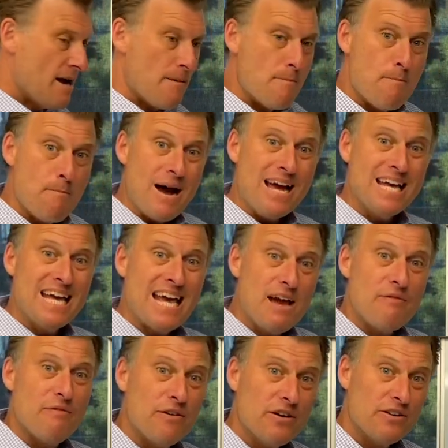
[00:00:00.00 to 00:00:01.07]
make
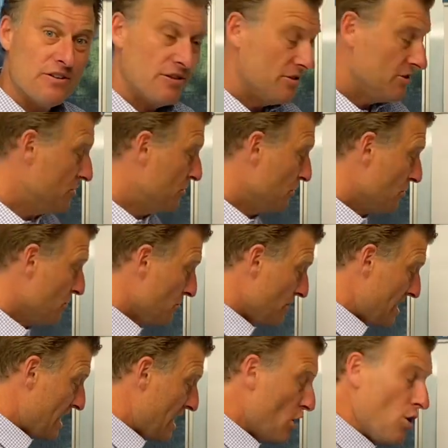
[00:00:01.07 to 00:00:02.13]
effort to
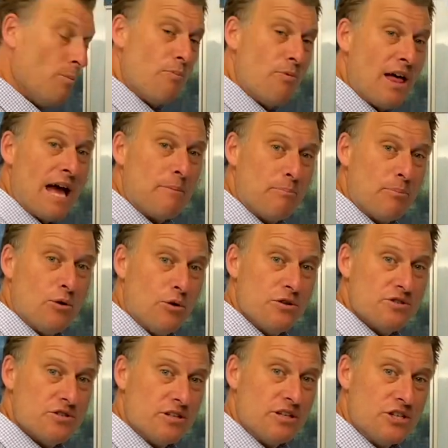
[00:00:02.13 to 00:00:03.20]
help that
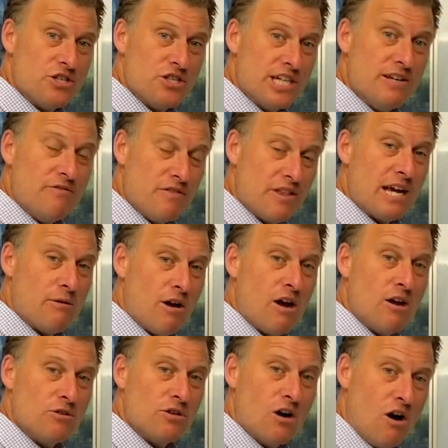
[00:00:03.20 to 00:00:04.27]
person achieve their
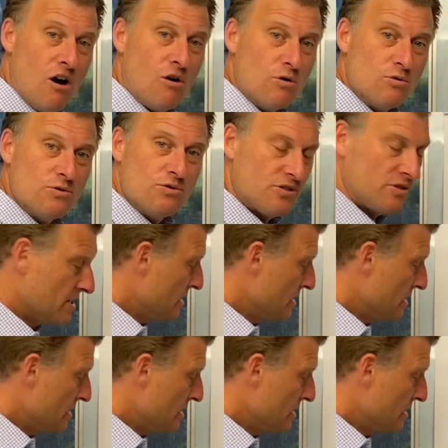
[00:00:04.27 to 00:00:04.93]
own goals,